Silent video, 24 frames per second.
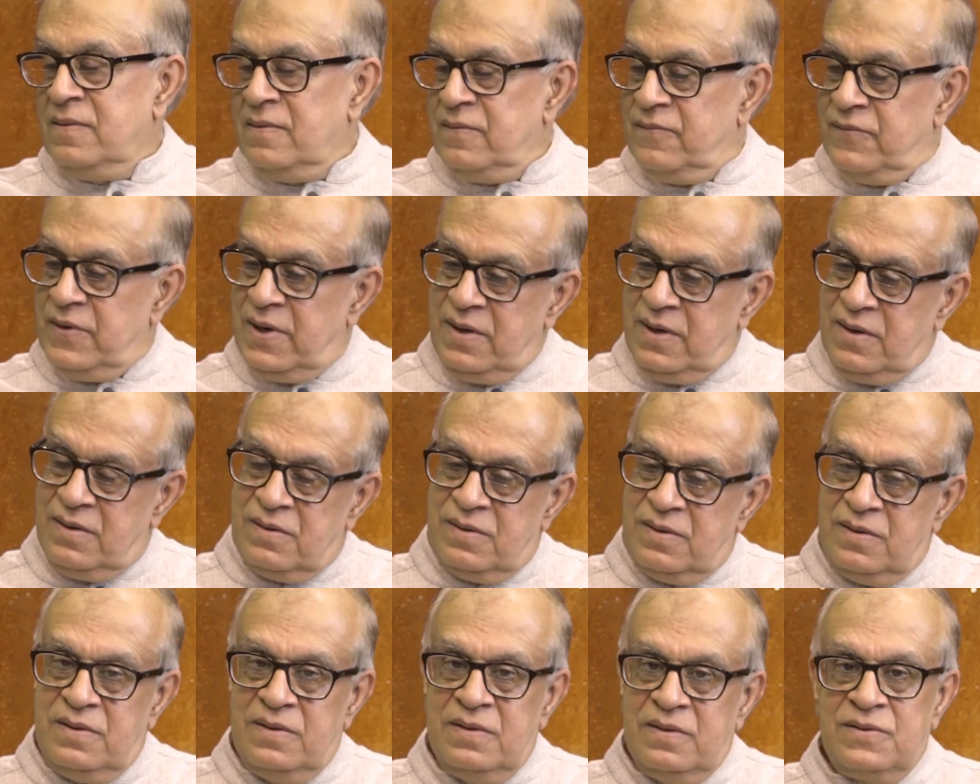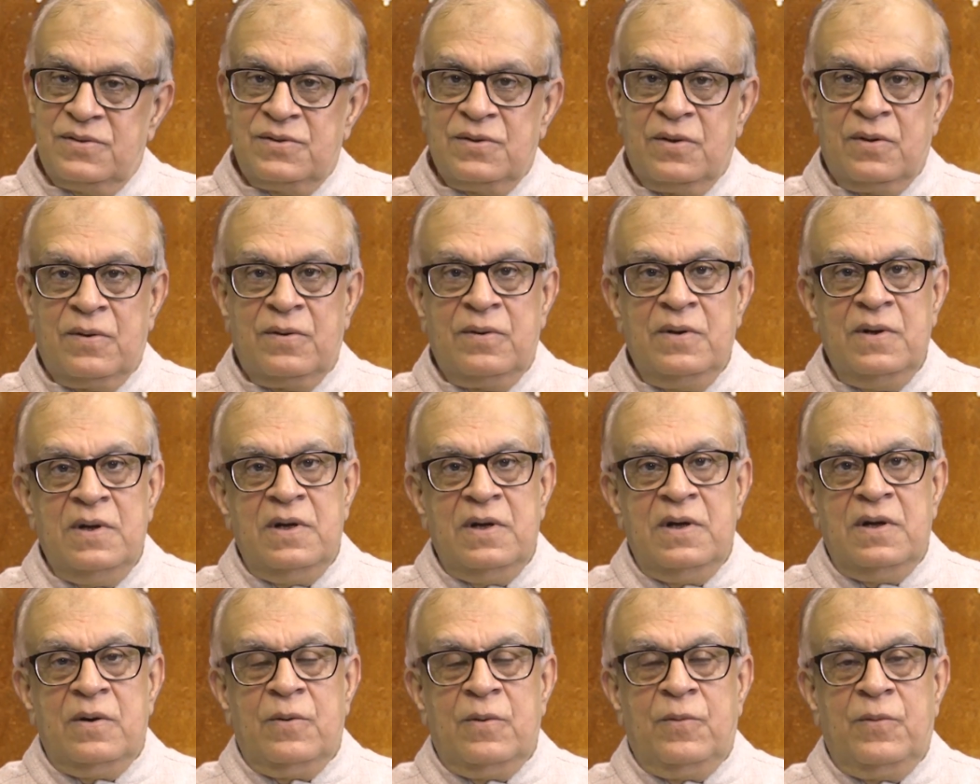Very good. So
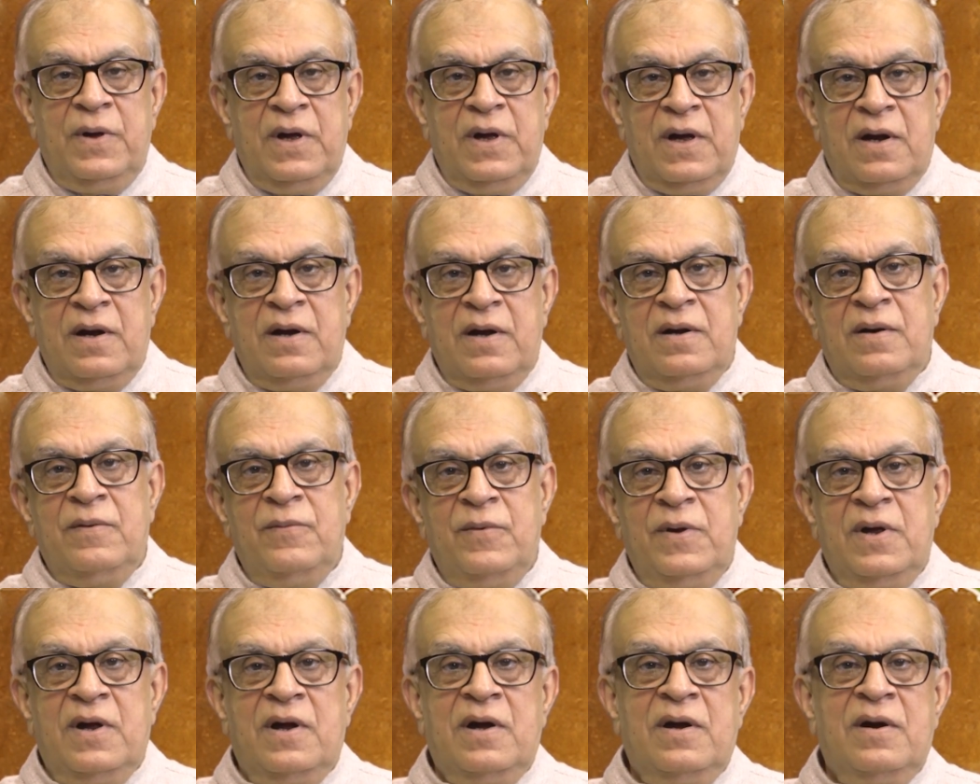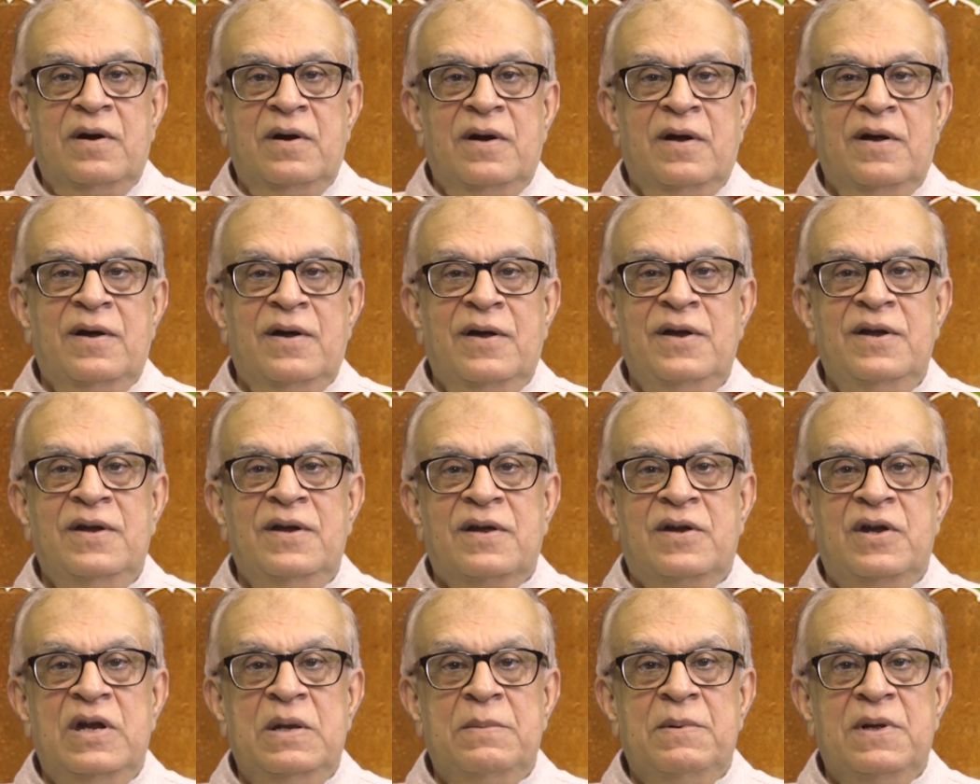we are in
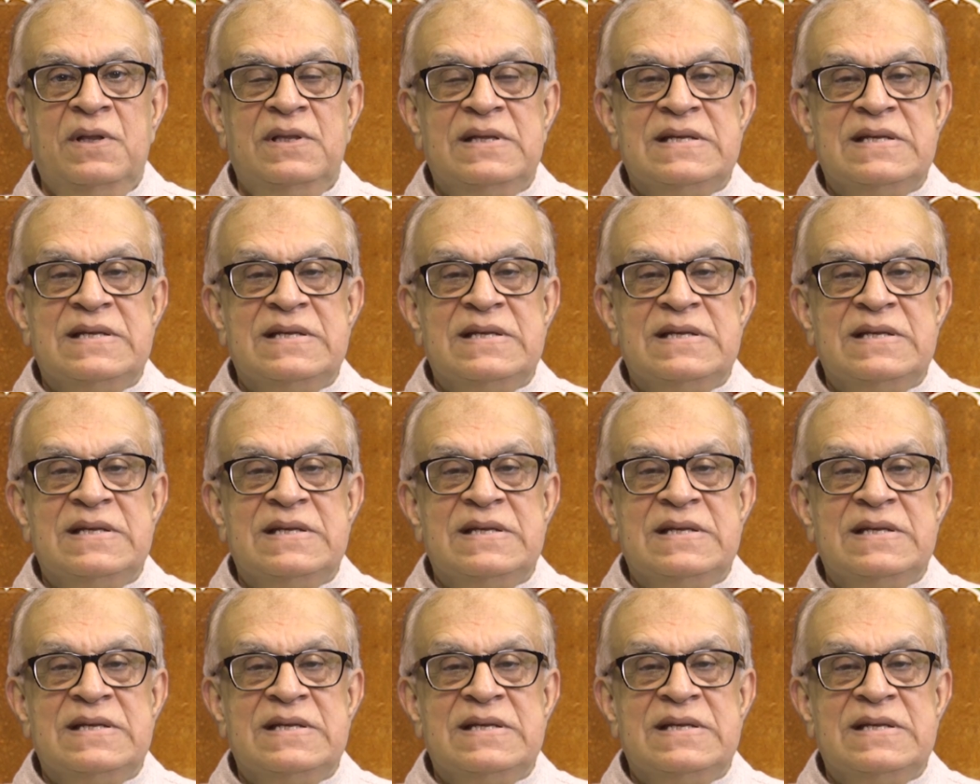agreement.